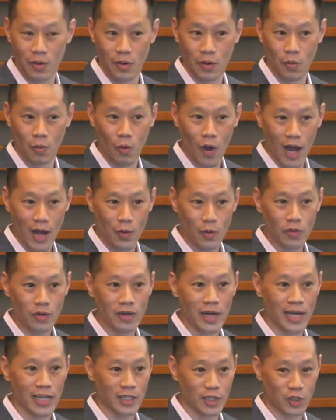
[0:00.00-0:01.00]
Why wouldn't
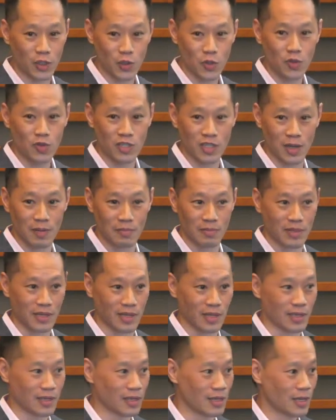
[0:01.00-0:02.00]
I do
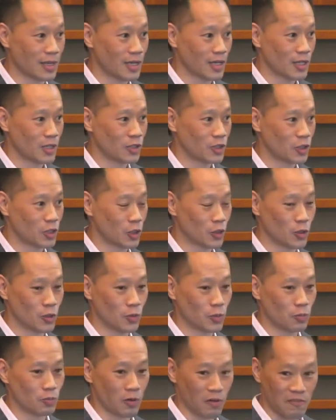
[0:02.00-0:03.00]
something to
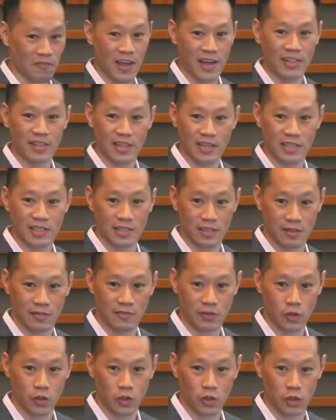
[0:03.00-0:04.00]
prevent this in the
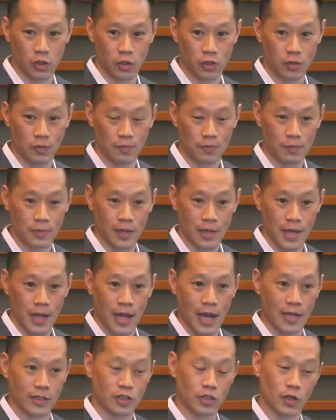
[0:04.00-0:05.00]
future?
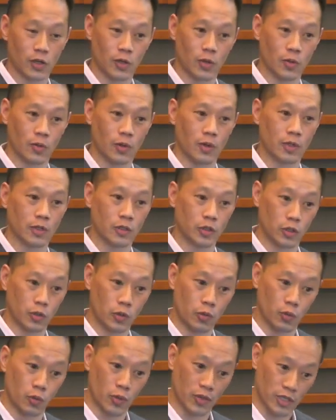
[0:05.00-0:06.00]
And so
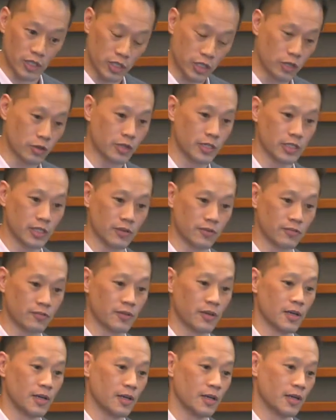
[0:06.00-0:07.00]
with a series of
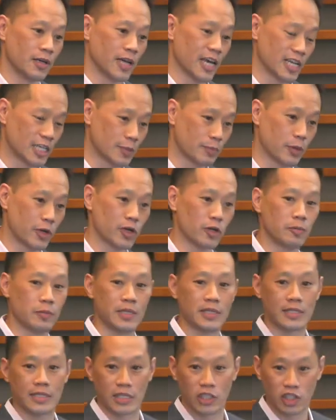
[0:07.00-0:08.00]

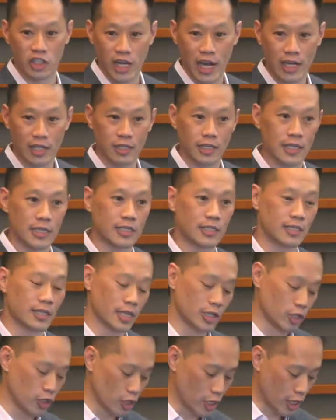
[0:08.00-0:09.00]
experiments and checklists
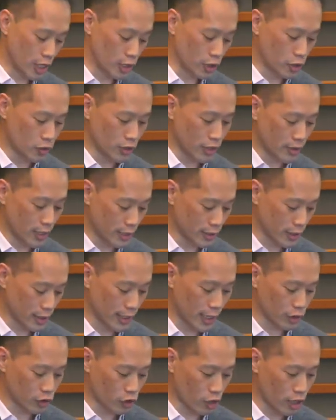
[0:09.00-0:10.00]
and then using things
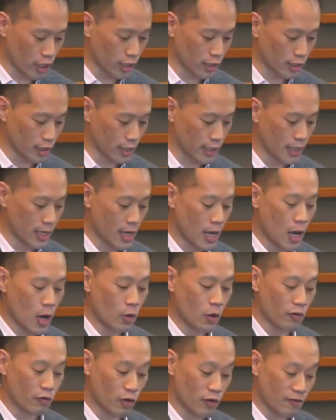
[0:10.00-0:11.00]
electronically,
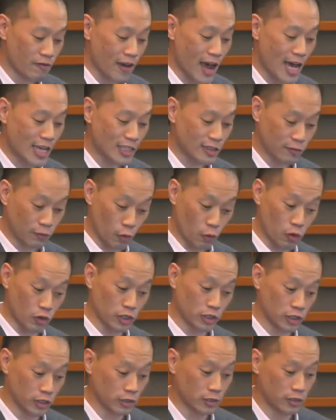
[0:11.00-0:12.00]
if we fast forward
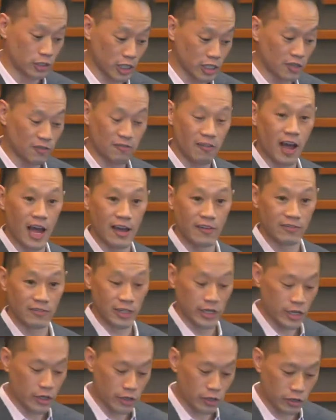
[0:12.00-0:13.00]
just 5
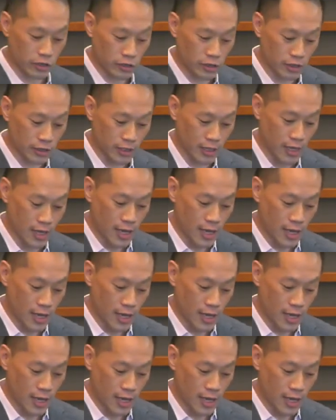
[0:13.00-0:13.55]
years,